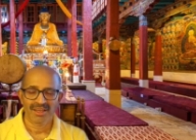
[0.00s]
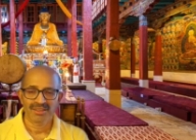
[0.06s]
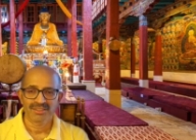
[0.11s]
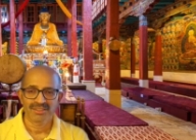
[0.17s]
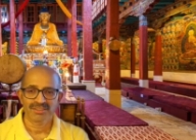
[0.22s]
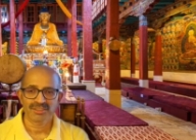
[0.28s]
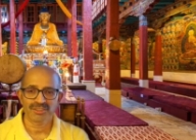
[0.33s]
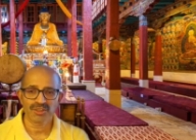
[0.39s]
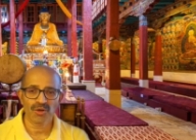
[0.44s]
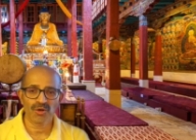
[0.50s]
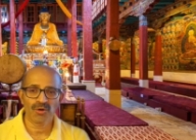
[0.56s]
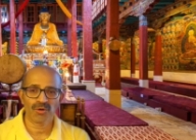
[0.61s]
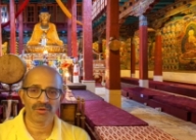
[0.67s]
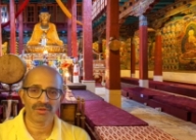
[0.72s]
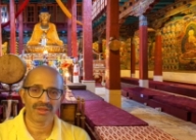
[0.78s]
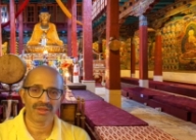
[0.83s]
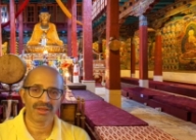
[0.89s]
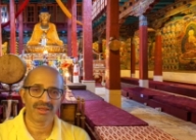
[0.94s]
So,
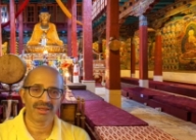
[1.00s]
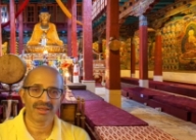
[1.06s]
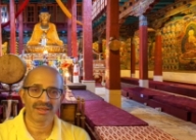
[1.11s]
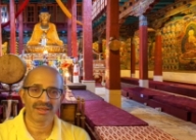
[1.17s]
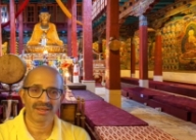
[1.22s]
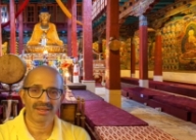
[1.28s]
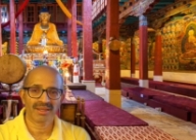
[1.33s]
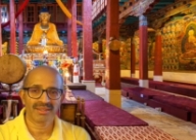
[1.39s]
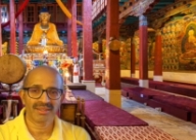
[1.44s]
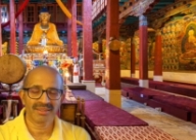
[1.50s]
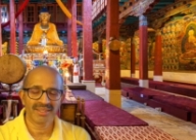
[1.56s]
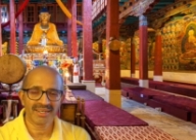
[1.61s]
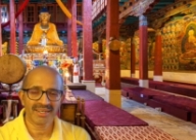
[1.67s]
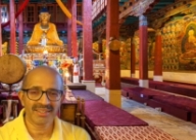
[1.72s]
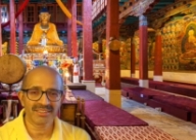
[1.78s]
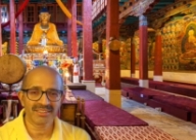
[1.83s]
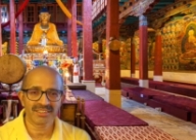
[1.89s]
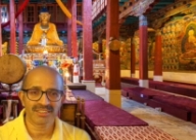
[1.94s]
that
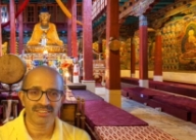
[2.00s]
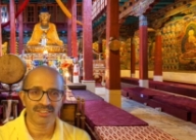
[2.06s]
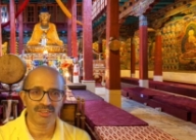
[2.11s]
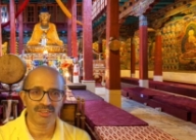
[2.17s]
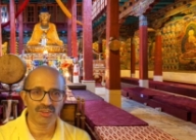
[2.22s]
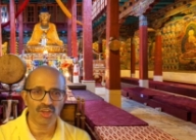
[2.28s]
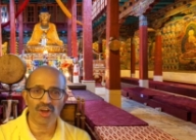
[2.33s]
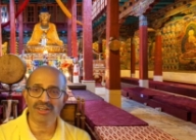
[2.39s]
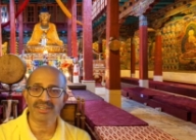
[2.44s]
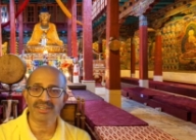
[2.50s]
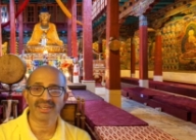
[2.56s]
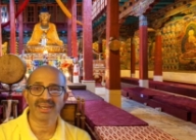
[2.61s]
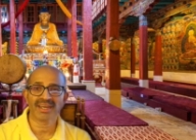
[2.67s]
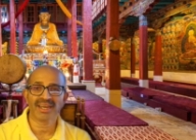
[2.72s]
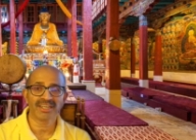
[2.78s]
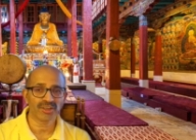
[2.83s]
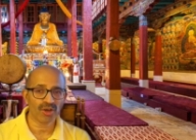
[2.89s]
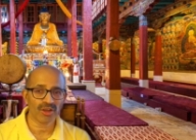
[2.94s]
is not
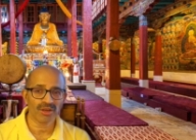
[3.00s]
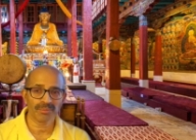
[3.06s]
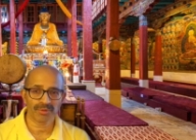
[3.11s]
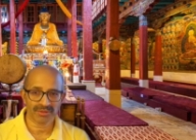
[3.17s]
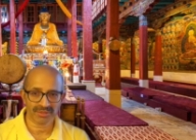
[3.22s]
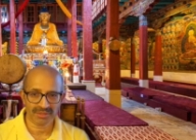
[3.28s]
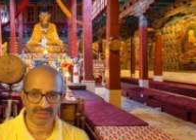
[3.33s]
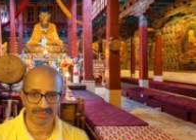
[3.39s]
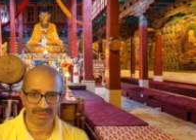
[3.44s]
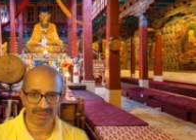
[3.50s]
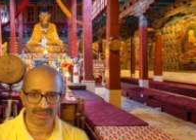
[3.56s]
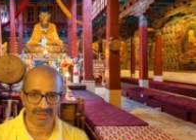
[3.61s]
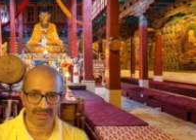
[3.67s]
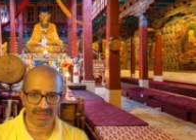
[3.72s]
at all possible.